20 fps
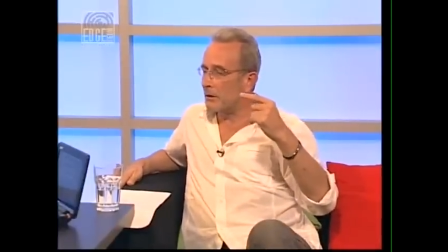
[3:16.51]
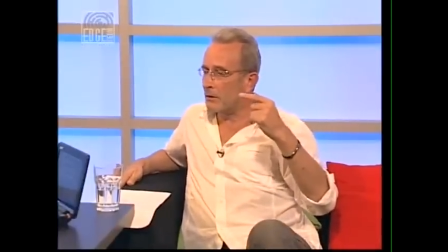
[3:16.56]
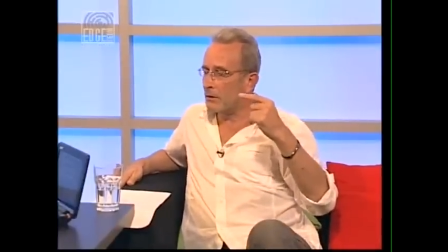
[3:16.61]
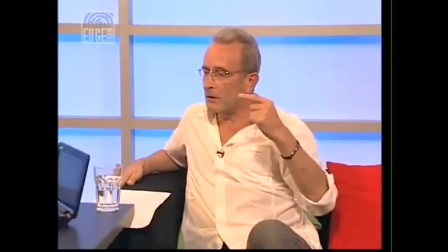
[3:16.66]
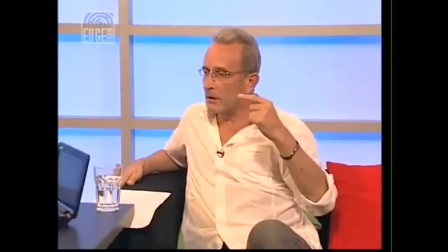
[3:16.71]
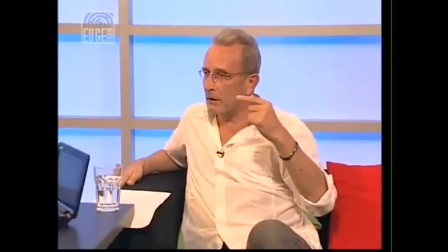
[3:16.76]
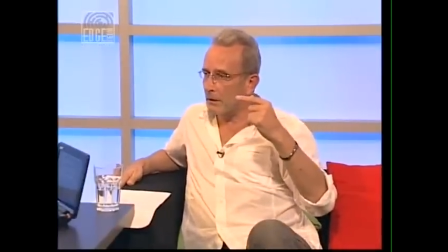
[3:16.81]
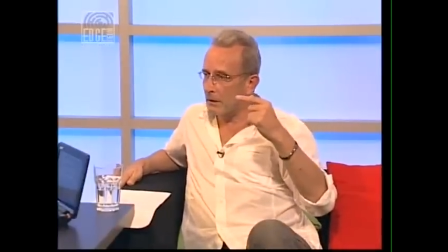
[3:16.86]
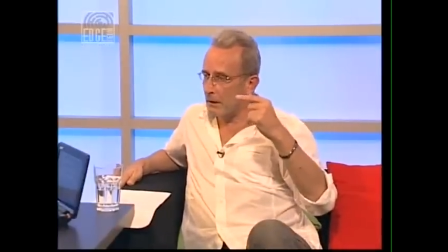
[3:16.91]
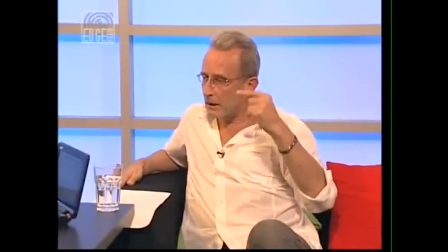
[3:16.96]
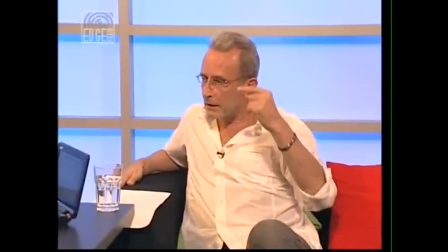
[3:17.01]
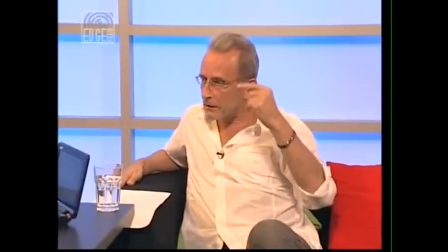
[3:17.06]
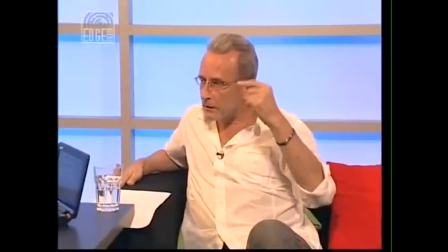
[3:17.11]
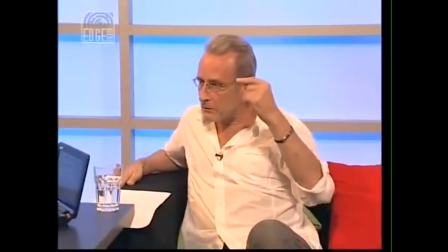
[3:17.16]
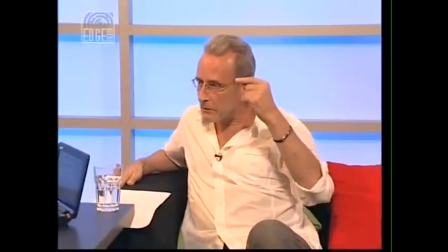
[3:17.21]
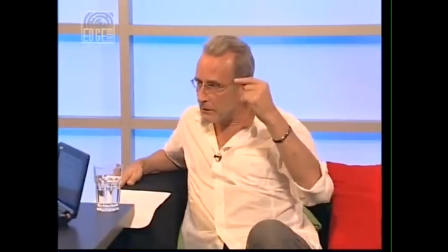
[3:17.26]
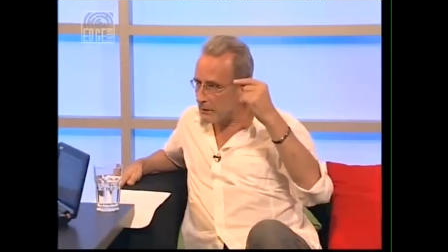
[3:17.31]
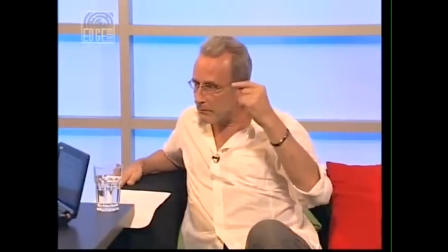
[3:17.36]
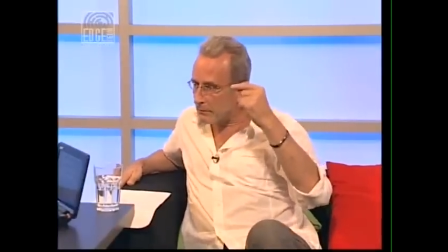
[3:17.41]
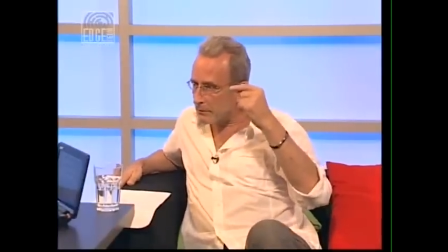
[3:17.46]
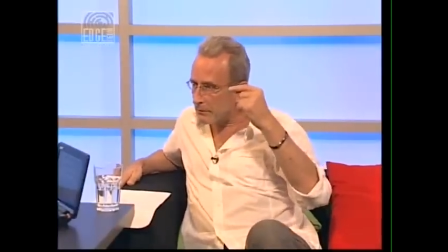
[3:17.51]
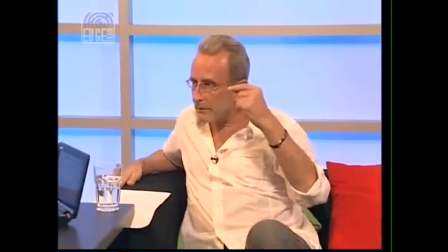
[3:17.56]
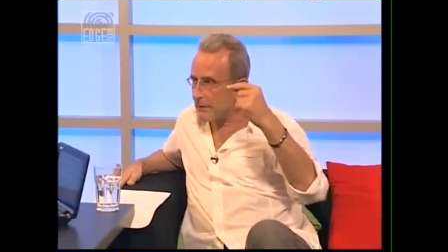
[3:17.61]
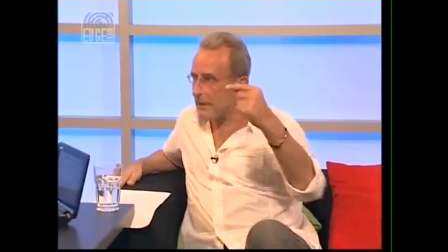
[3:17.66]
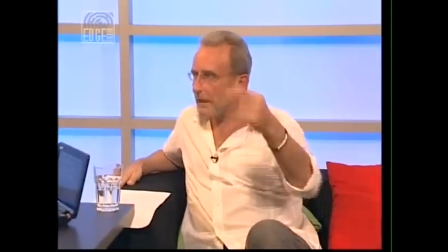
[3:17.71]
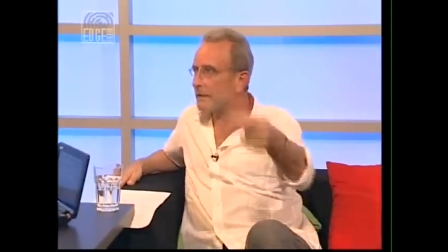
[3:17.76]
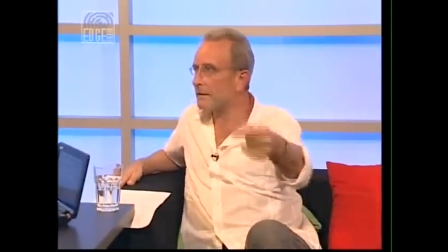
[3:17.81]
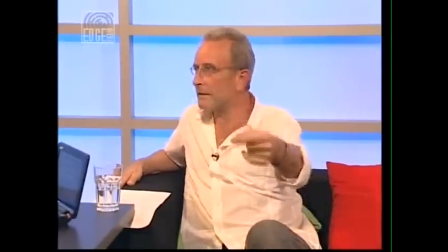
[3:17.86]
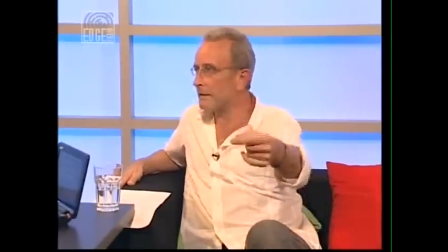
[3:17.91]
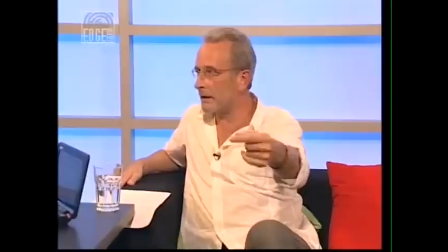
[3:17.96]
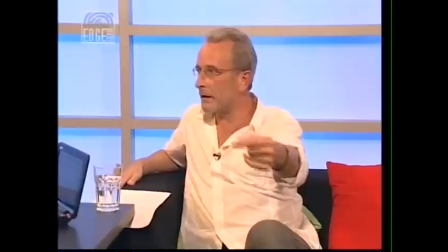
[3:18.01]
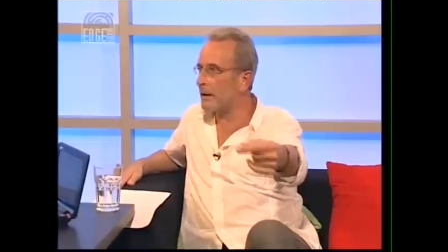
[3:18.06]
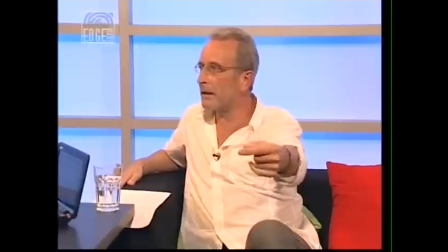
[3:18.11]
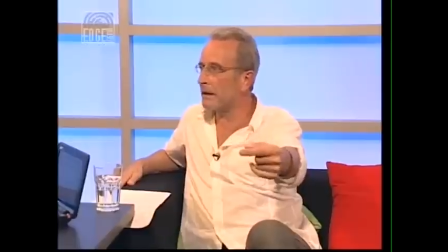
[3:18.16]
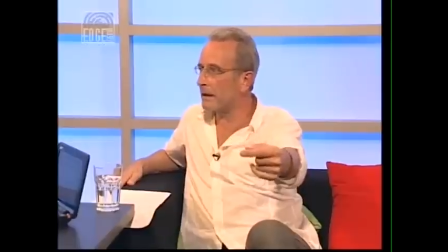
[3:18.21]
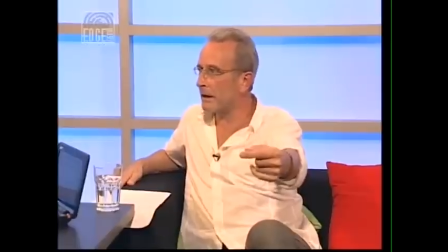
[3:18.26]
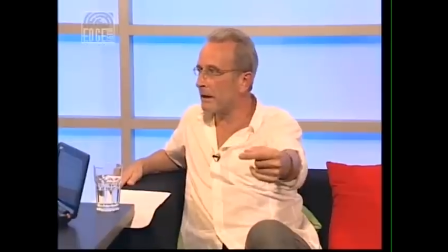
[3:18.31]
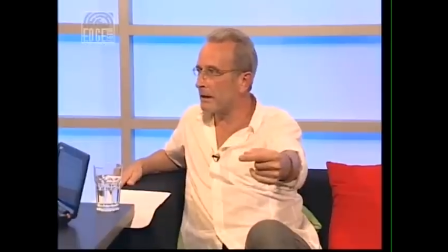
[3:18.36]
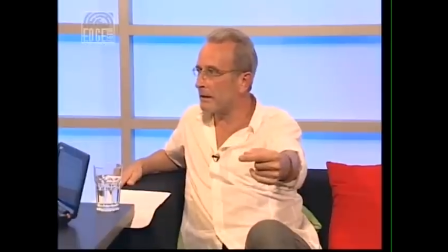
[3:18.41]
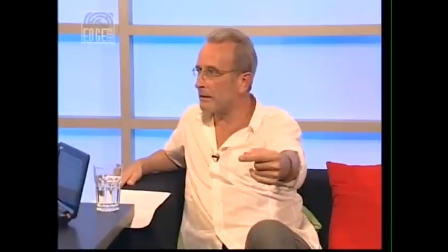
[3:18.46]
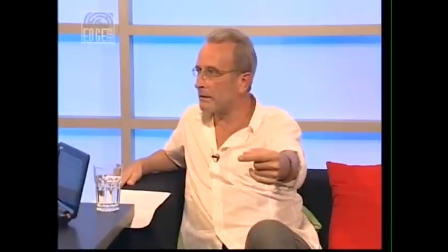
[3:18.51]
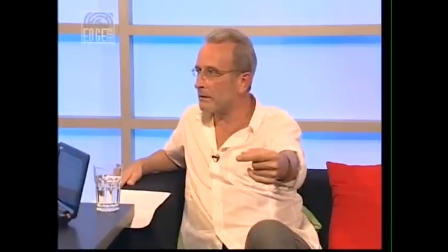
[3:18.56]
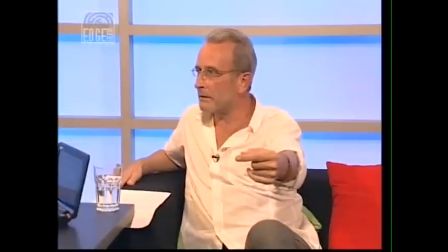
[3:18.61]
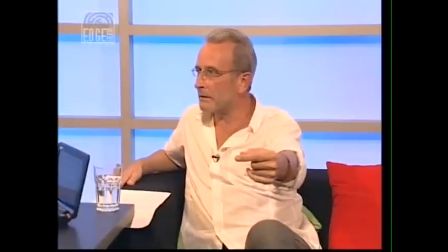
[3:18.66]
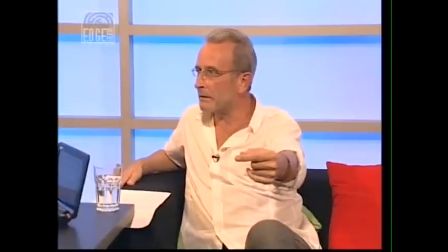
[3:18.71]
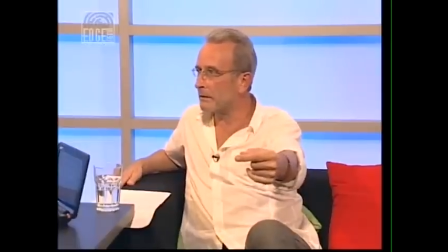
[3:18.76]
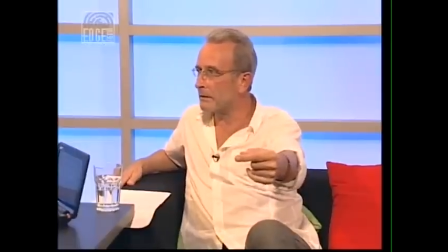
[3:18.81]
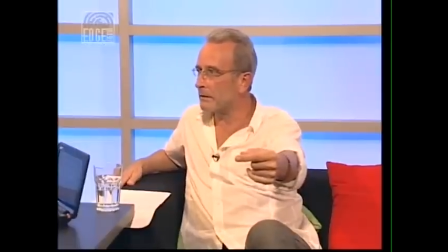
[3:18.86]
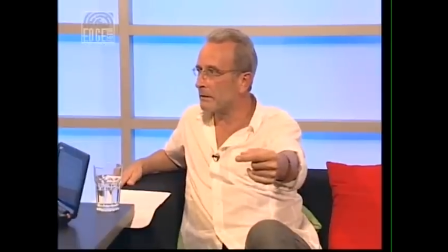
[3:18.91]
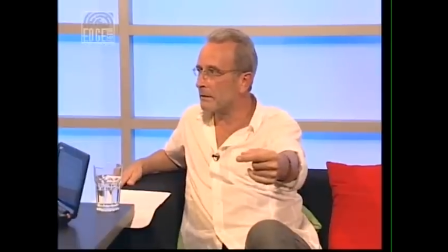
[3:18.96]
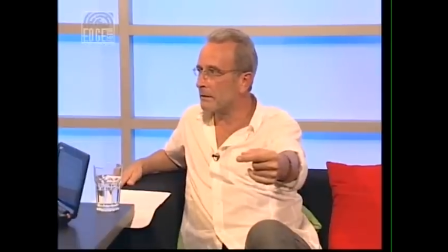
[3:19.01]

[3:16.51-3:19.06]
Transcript: or can't actually present their case.